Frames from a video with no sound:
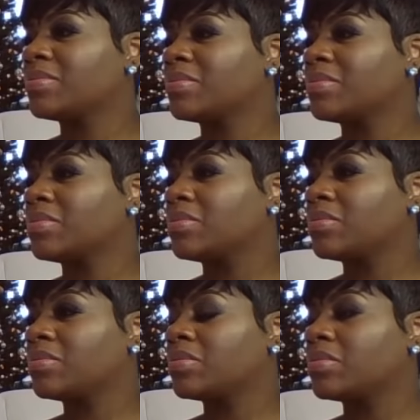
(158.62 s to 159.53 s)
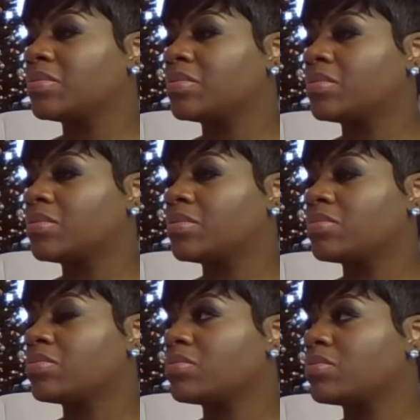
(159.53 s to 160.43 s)

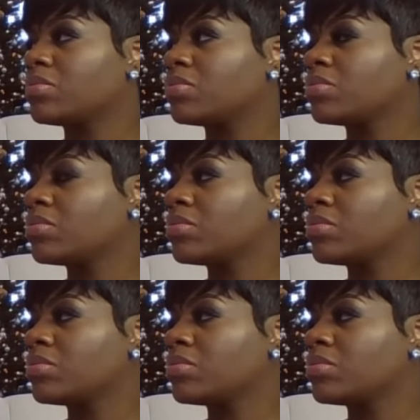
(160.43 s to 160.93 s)
[no speech]